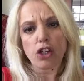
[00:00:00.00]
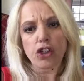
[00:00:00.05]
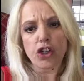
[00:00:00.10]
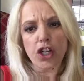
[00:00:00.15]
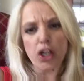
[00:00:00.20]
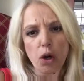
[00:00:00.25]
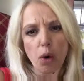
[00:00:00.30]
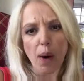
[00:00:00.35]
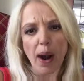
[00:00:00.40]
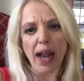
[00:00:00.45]

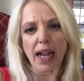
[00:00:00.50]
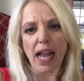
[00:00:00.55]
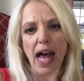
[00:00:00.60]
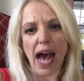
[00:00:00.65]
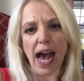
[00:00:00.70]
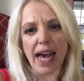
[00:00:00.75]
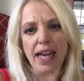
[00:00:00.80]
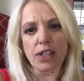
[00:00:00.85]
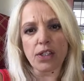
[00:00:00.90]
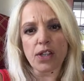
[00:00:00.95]
Do you
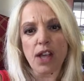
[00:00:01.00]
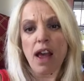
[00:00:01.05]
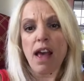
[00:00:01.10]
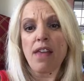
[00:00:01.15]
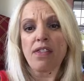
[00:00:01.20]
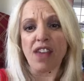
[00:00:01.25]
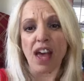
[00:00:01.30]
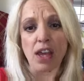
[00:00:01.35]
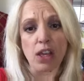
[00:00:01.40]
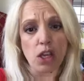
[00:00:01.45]
realize
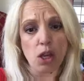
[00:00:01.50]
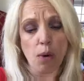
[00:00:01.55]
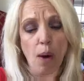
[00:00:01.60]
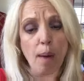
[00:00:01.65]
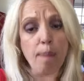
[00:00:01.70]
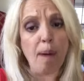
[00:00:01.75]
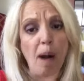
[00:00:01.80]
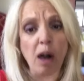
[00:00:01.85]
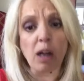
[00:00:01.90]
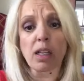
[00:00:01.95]
that you
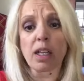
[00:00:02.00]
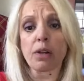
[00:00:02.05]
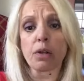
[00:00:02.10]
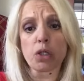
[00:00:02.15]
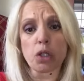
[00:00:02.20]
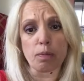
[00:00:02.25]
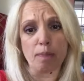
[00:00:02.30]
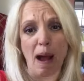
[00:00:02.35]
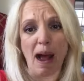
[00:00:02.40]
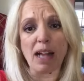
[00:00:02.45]
are partly
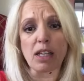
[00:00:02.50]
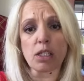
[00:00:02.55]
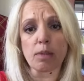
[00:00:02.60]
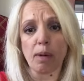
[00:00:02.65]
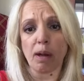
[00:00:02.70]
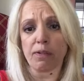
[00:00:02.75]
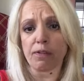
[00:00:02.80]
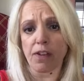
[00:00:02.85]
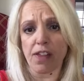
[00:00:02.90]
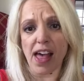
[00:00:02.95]

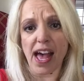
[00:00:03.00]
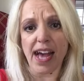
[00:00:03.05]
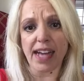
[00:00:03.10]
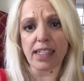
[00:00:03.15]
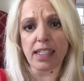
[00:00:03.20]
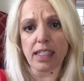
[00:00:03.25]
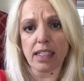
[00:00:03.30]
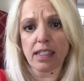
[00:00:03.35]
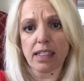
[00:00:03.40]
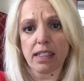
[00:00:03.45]
responsible for
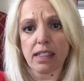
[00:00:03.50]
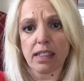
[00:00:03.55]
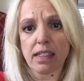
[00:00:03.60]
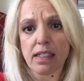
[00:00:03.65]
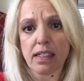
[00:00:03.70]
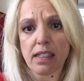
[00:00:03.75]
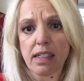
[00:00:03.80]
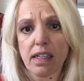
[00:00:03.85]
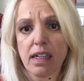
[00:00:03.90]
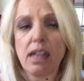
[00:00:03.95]
that?
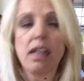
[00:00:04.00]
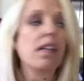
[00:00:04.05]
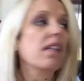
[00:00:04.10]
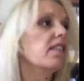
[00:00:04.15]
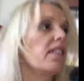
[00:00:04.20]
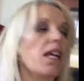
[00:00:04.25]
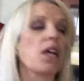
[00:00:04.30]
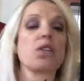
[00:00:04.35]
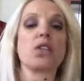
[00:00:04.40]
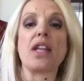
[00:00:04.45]

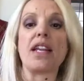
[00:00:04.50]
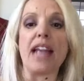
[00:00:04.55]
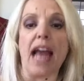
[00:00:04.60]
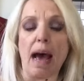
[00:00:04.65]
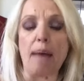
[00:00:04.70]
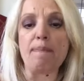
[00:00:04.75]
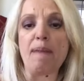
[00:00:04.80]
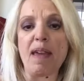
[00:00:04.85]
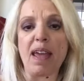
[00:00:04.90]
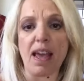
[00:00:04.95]
Disney
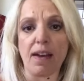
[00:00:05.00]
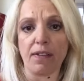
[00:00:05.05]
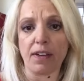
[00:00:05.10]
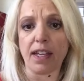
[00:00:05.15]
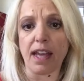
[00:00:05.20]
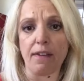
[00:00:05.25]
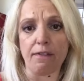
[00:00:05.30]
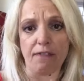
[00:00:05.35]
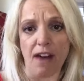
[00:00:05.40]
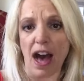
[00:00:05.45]
not being able
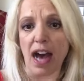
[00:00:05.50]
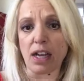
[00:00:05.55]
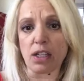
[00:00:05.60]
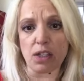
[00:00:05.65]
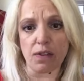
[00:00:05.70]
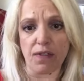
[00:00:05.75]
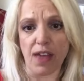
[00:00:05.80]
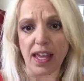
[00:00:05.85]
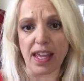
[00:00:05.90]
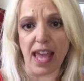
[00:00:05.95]
to get
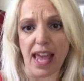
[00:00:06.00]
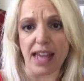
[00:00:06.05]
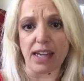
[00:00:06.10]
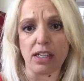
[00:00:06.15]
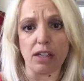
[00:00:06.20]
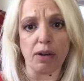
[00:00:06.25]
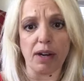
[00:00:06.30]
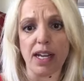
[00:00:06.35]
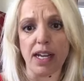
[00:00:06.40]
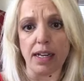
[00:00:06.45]
Fox if they
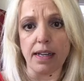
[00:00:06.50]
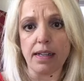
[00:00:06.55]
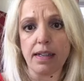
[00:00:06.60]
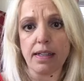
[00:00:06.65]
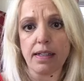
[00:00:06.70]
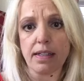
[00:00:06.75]
can't do it?